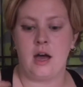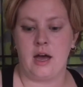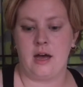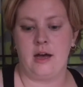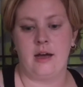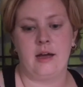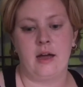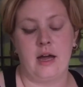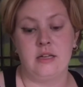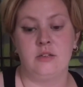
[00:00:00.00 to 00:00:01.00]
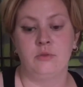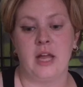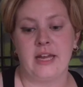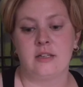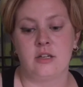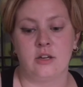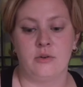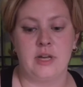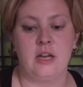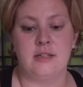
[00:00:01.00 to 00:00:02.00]
I do like to
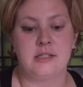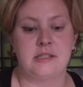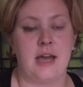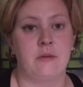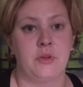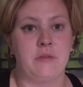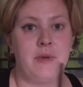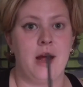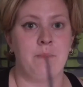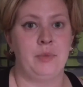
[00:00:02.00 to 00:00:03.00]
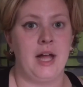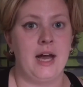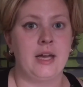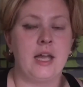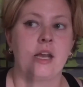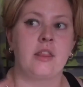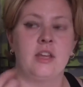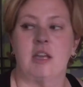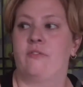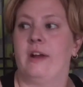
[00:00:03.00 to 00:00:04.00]
go in and set with a matte black, and I
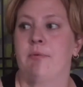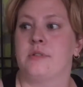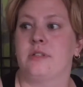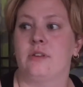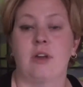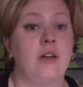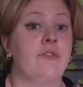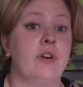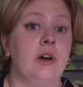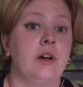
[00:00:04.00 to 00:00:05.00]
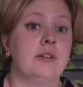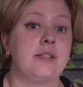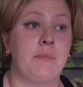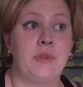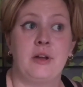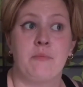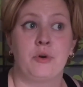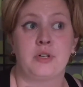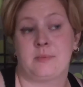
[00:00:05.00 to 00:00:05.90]
think if I was looking for something more